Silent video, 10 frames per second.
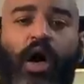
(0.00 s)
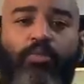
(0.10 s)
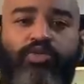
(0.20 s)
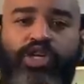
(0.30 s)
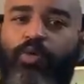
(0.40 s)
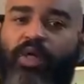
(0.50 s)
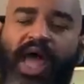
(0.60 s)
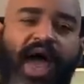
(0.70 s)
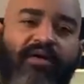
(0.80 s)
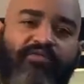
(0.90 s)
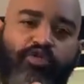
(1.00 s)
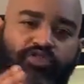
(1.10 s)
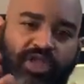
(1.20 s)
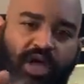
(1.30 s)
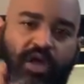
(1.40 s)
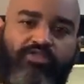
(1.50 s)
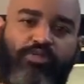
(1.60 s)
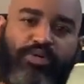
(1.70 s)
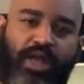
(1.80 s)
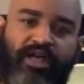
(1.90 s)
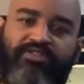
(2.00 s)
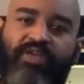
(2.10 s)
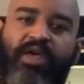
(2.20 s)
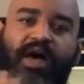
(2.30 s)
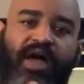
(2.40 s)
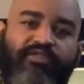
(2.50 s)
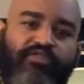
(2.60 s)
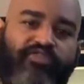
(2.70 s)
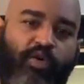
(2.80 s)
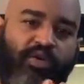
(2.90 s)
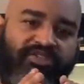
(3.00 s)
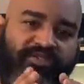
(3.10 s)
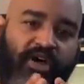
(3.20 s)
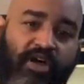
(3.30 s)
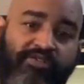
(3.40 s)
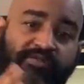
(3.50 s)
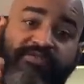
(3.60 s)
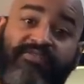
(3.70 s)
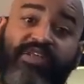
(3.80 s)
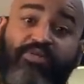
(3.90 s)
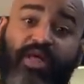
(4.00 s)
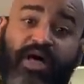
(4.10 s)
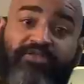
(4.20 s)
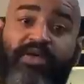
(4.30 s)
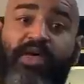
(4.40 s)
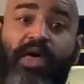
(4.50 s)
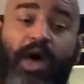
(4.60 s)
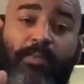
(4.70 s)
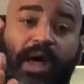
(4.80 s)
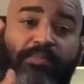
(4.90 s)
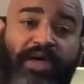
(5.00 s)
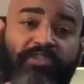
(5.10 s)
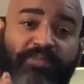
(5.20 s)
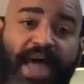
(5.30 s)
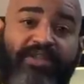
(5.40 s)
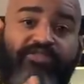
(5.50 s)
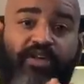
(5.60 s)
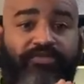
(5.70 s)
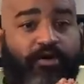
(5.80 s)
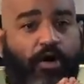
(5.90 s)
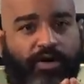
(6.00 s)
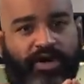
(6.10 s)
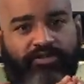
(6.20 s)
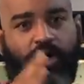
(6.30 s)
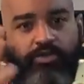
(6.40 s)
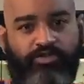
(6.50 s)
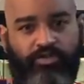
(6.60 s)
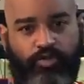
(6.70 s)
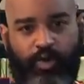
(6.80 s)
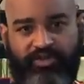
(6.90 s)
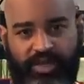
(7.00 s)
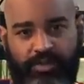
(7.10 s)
she will have usually 100 plus. I've heard stories of 150 plus. My biggest batch thus far is 120.